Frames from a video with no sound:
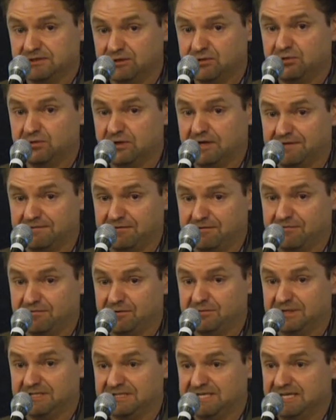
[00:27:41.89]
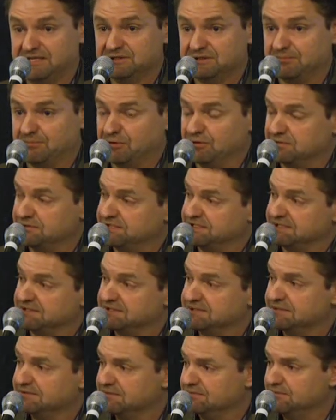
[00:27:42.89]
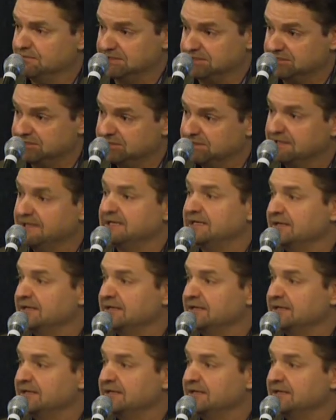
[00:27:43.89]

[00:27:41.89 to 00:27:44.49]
cool off the fermentation process, which